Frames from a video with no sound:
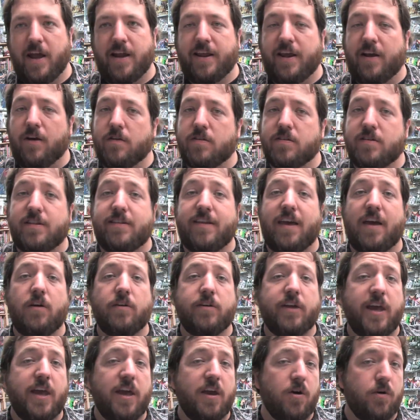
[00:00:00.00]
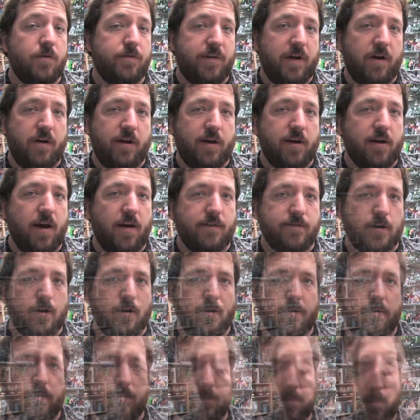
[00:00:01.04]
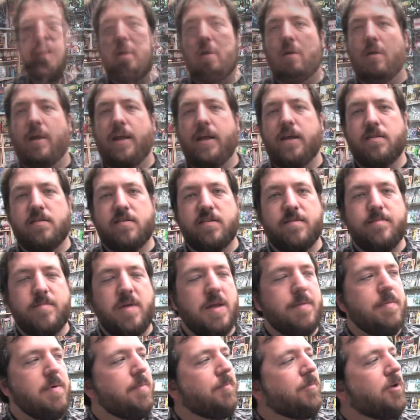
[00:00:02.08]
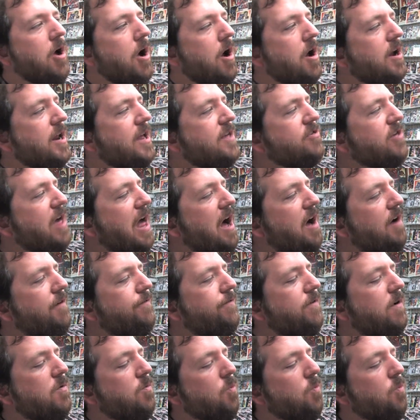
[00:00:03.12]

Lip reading: and here's the Dale Keown variant cover. Here is the Minimum Carnage Alpha